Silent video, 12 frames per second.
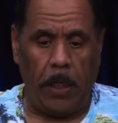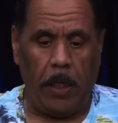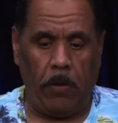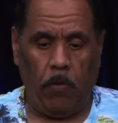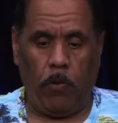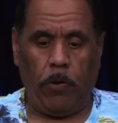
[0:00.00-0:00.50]

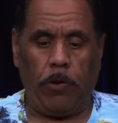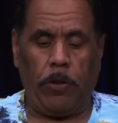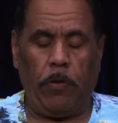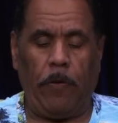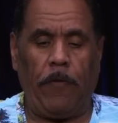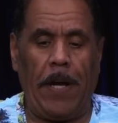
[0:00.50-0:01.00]
in order
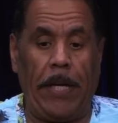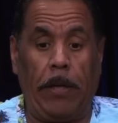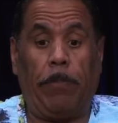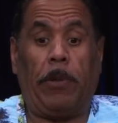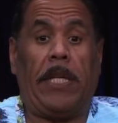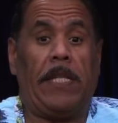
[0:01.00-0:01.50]
to find a
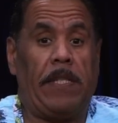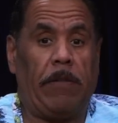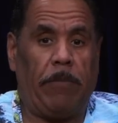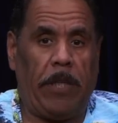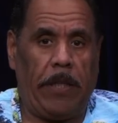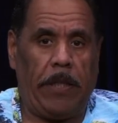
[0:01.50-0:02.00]
place in
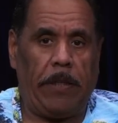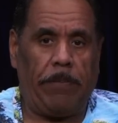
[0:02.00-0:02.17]
media